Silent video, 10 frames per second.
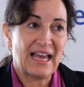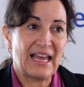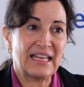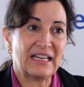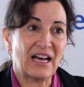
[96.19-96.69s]

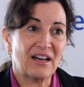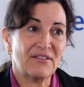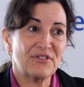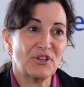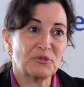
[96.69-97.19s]
and
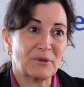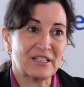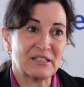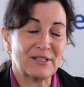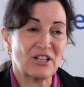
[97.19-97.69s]
of those
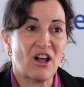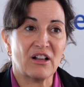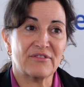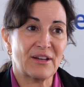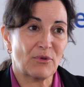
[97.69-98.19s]
participants,
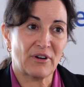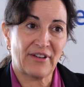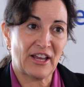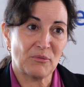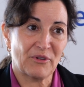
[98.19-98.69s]
all of them were
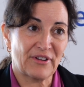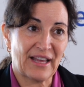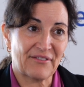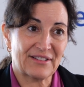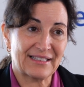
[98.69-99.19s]
valuable for the
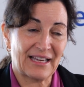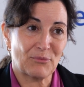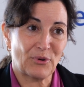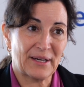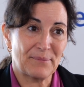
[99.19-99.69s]
efficacy
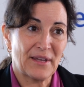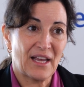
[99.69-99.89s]
endpoint.